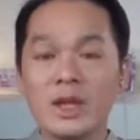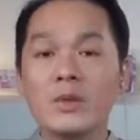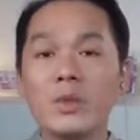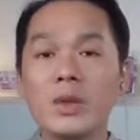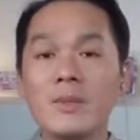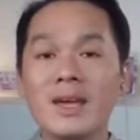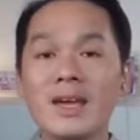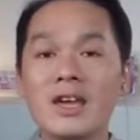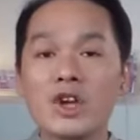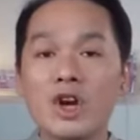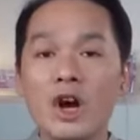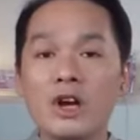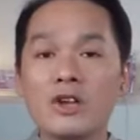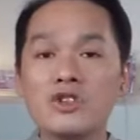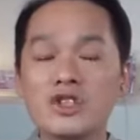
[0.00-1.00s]
we make a
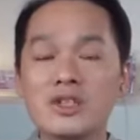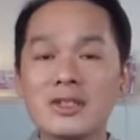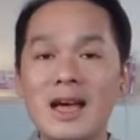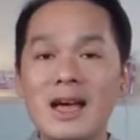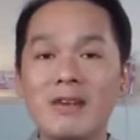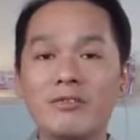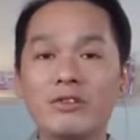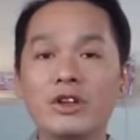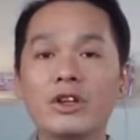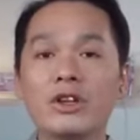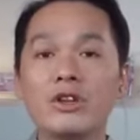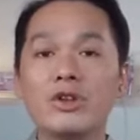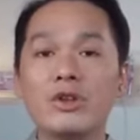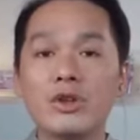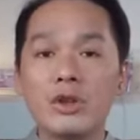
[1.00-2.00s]
conscious effort
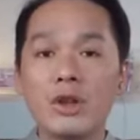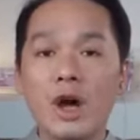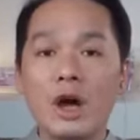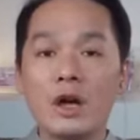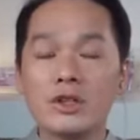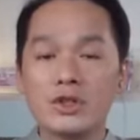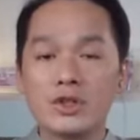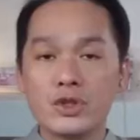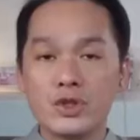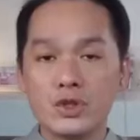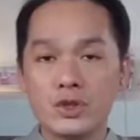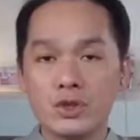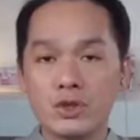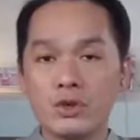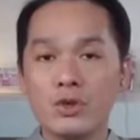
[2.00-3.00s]
not
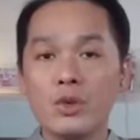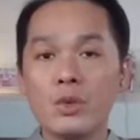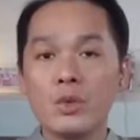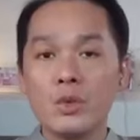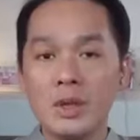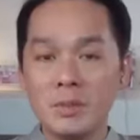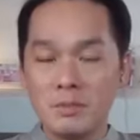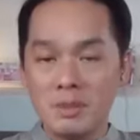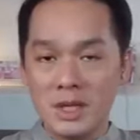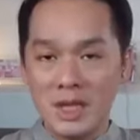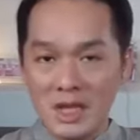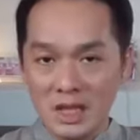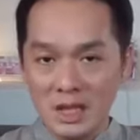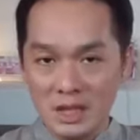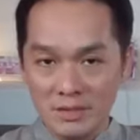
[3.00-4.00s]
to
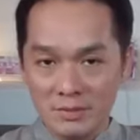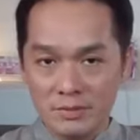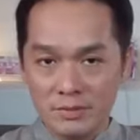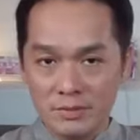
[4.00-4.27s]
repeat it.